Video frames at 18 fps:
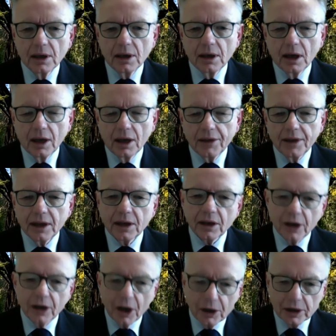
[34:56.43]
I think
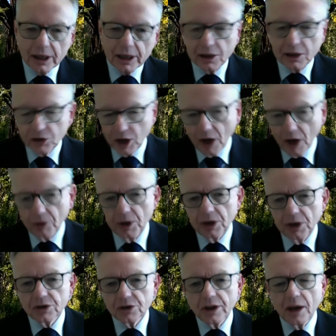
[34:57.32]
can only
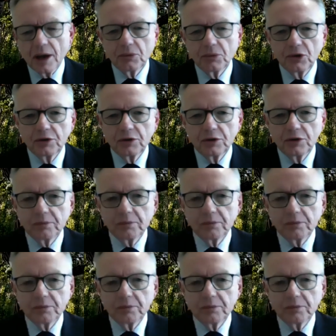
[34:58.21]
encourage that movement.